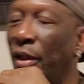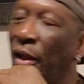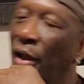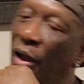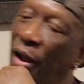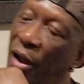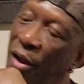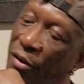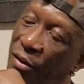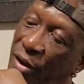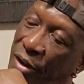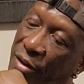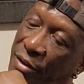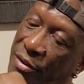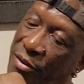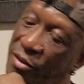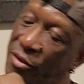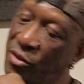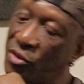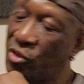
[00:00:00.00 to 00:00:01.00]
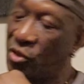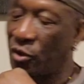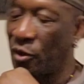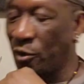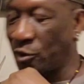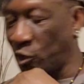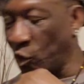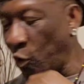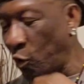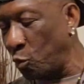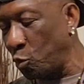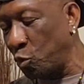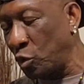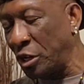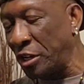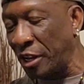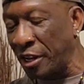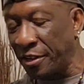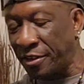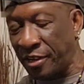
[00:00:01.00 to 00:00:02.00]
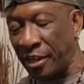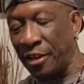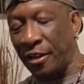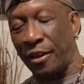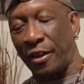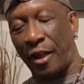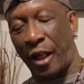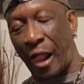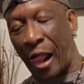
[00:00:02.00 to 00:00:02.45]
All right. Produce. I'm going to reiterate.